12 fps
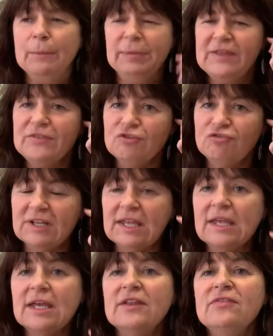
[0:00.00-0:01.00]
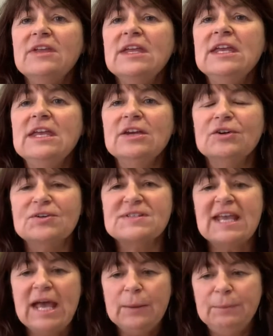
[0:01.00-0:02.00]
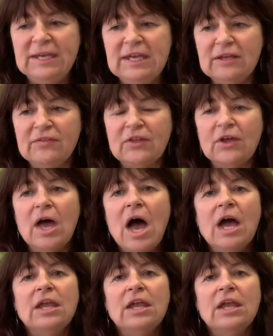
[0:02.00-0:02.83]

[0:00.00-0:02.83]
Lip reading: being the ringing in the ears, being the,